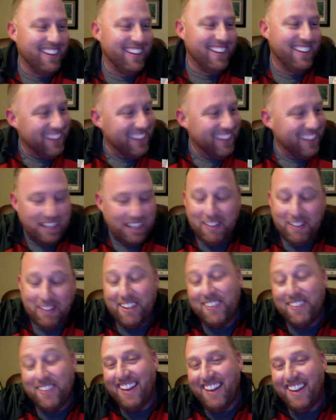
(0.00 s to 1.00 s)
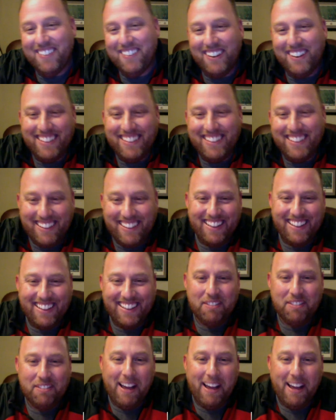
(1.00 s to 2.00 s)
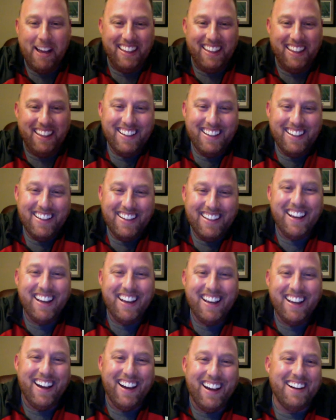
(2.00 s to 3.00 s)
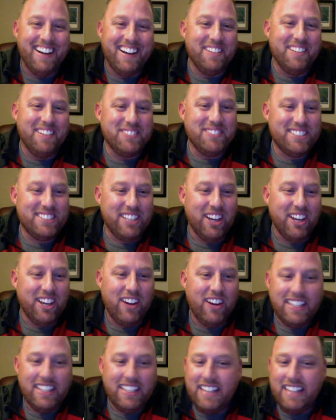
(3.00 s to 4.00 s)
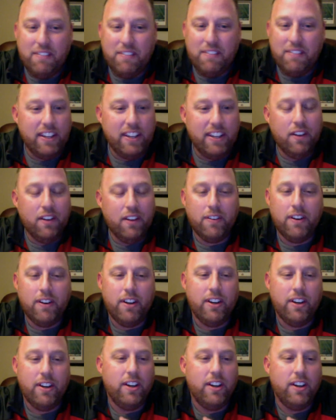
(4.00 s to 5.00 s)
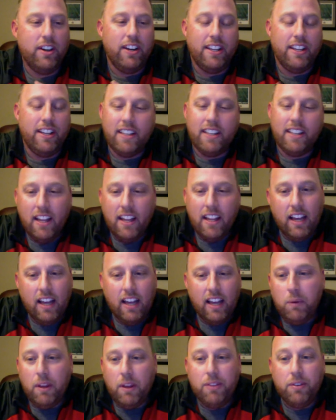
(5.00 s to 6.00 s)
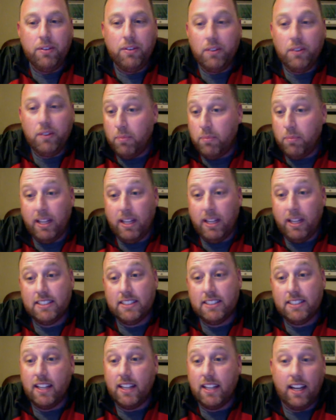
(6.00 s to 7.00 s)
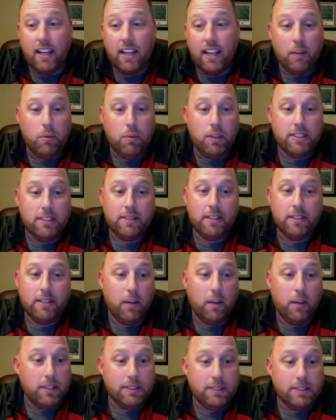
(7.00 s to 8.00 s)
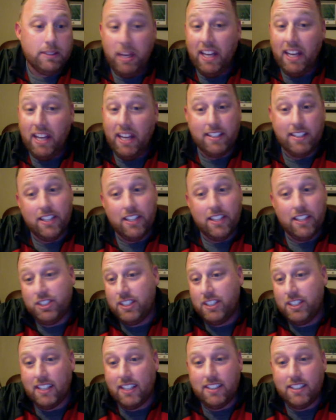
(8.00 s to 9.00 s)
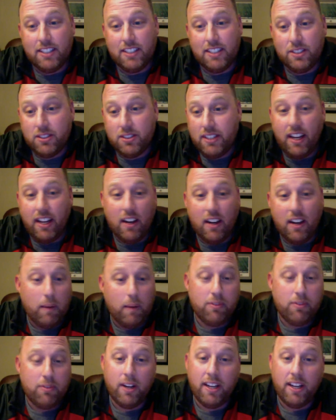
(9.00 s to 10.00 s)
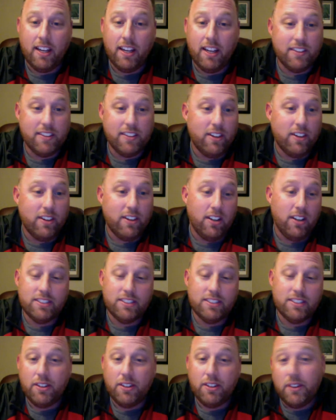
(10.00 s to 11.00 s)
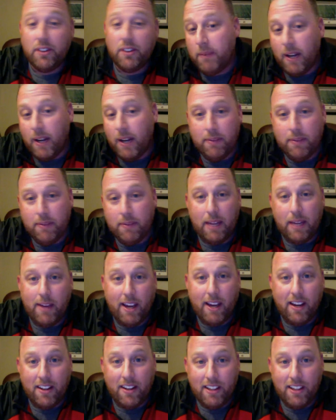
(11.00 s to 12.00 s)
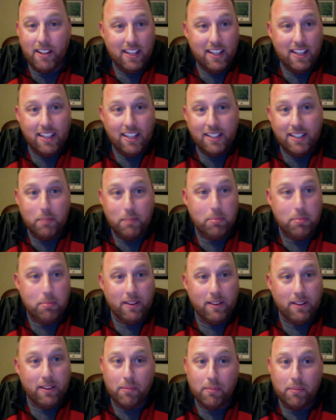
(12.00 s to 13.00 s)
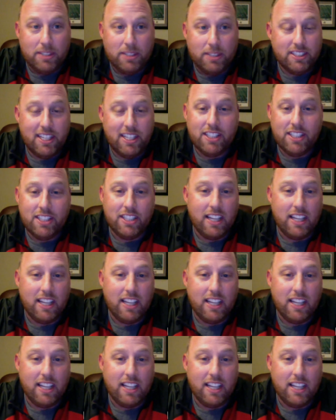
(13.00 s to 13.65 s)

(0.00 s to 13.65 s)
And I'm like, okay, well, never mind then. So I did that video for her, and I went through the whole Plexus night. I wasn't paying attention. I told Kara right before I got on the call because her and her mom came out and did a big long presentation.